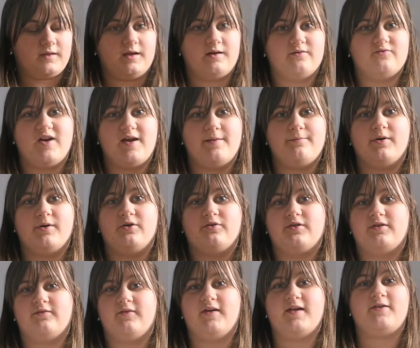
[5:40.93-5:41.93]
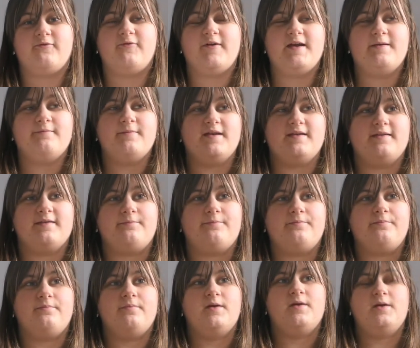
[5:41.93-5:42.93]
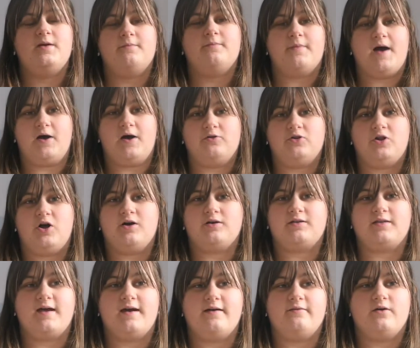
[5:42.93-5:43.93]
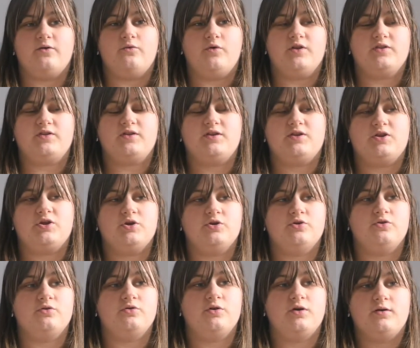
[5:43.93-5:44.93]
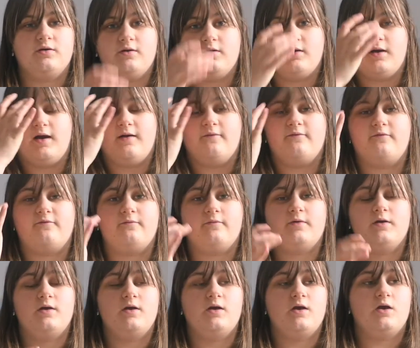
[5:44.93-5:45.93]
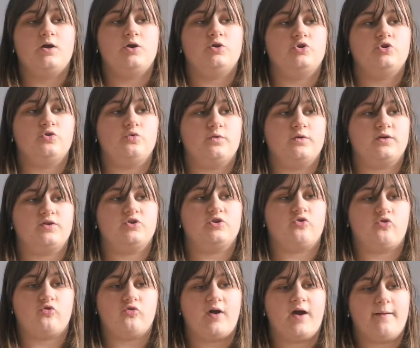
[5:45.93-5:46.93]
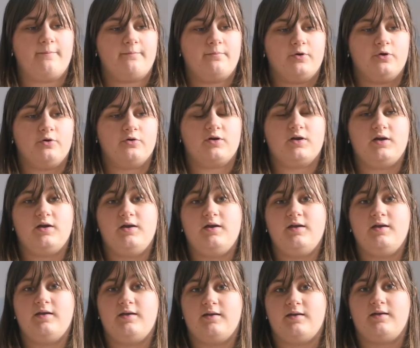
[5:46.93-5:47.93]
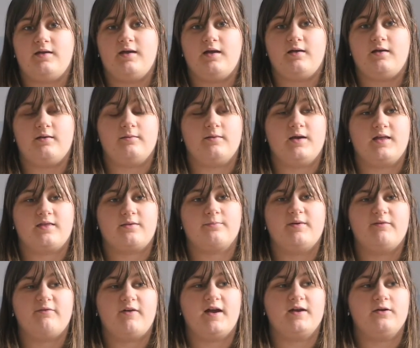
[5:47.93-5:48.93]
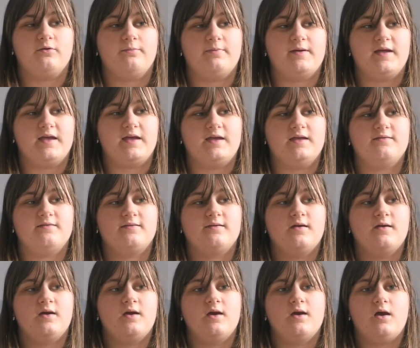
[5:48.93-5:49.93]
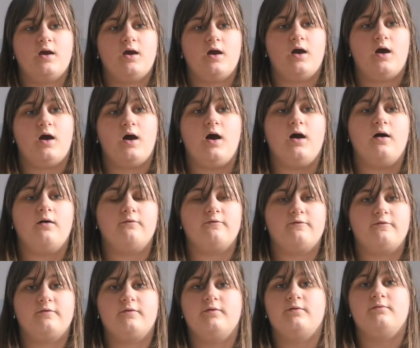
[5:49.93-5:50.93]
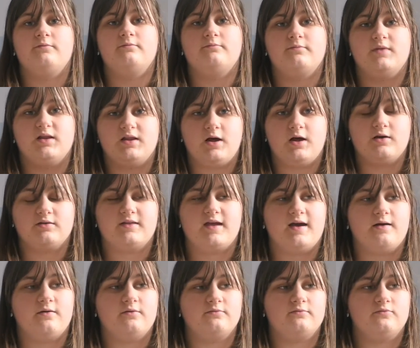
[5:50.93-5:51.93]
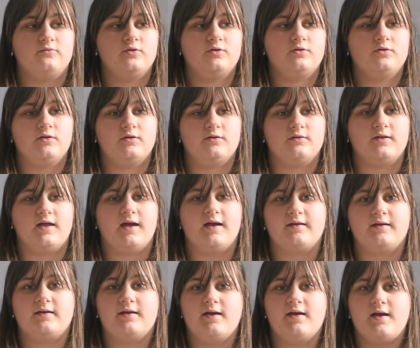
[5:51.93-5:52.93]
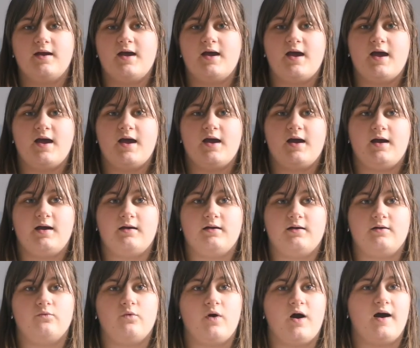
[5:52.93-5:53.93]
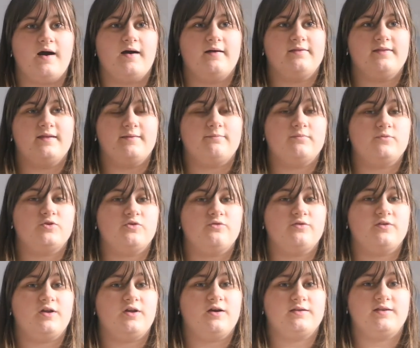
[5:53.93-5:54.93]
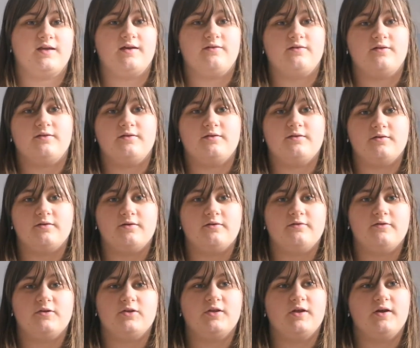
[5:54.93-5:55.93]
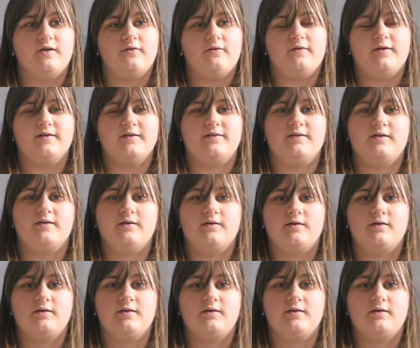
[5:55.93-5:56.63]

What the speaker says: rainbows. This theme is about lockdown. I wanted to do a scrapbook as my final piece of my lockdown, like what I did during lockdown and stuff. So it was